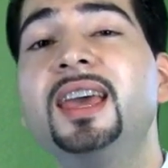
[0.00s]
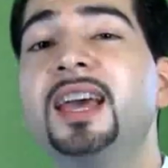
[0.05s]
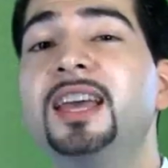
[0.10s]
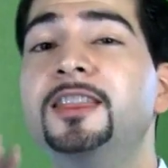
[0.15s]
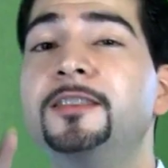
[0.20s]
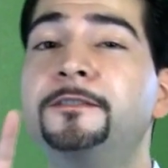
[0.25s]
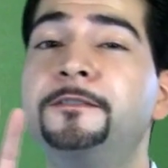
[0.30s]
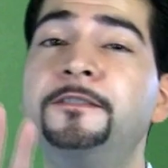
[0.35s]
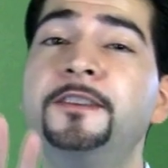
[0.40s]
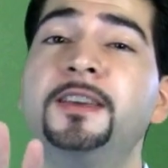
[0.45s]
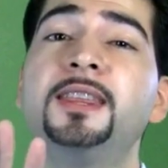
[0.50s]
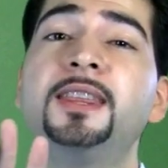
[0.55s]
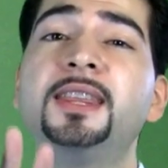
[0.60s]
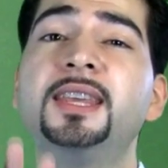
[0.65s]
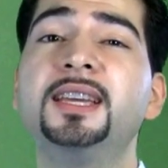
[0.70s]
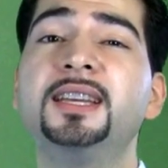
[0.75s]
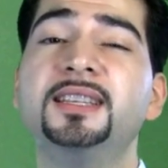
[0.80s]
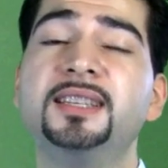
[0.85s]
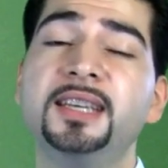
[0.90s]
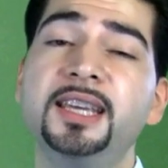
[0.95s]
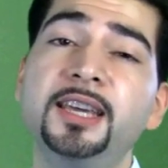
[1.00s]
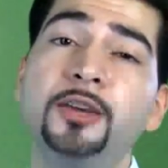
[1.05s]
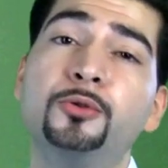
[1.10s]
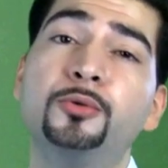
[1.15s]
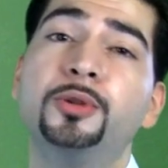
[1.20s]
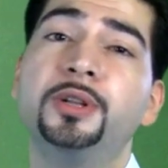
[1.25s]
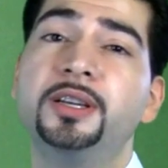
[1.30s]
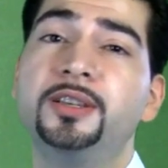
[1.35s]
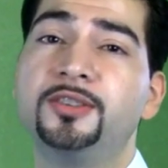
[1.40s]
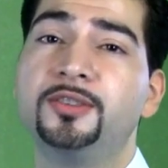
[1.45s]
And the fifth thing is
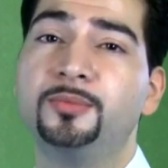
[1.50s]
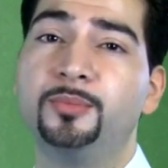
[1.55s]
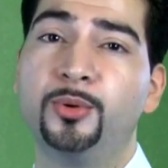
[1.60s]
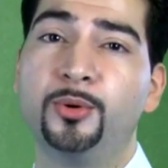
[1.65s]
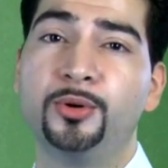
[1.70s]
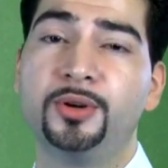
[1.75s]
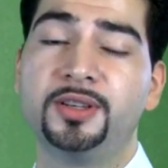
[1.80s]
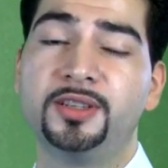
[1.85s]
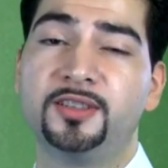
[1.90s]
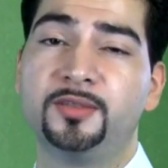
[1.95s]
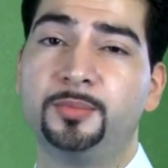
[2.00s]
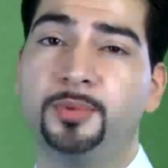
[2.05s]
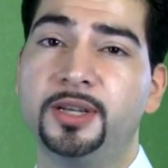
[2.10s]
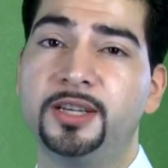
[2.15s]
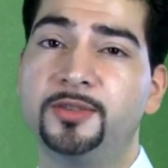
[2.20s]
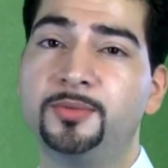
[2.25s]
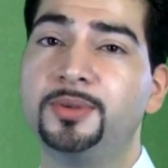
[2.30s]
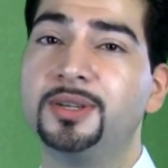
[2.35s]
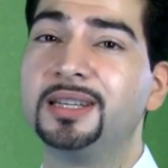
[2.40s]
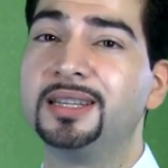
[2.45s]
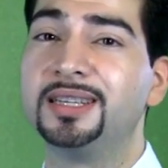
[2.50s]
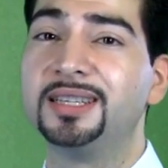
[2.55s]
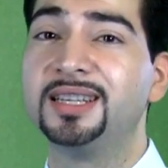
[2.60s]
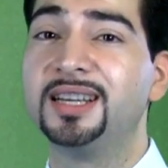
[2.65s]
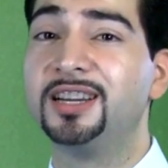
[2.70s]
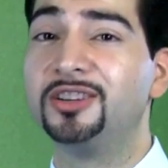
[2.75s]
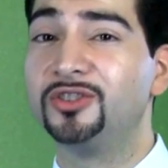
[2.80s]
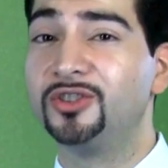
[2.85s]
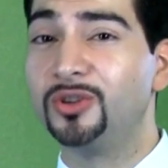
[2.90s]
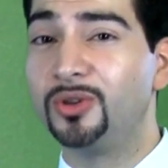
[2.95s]
equally as important as the placement of the
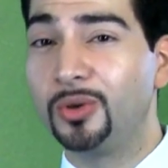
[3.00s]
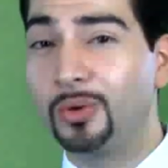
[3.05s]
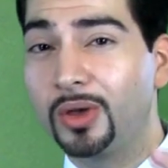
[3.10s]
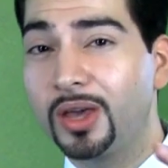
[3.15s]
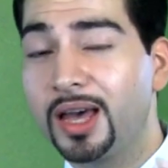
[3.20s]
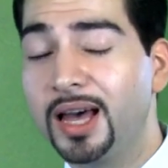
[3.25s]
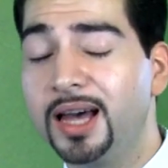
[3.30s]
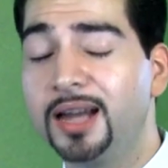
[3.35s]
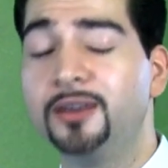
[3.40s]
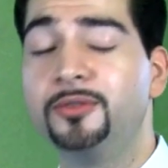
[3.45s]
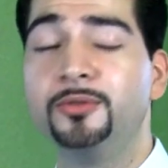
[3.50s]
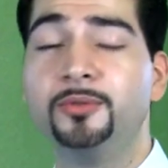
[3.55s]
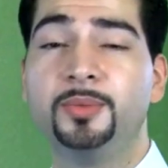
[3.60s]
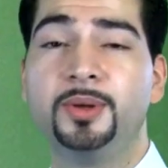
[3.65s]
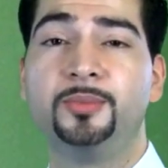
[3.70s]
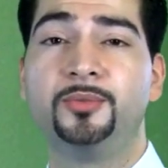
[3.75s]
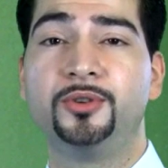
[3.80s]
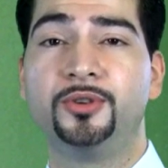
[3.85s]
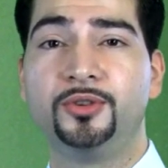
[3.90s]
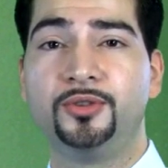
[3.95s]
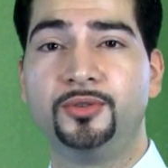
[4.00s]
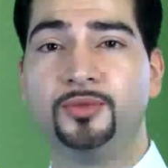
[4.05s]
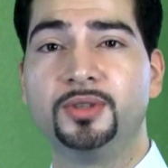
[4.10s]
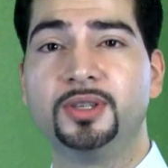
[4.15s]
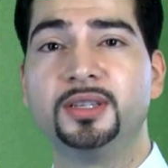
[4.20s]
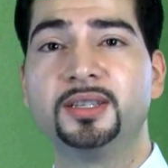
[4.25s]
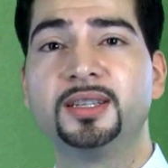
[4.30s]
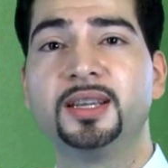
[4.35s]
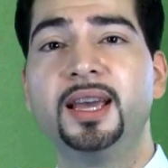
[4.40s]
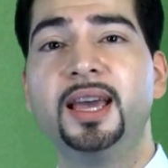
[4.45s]
tongue, so you've got to remember to do
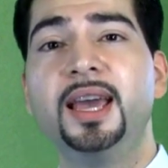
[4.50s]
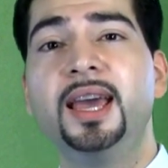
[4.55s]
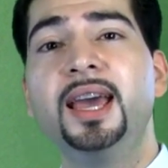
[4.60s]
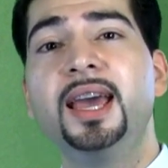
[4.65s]
this.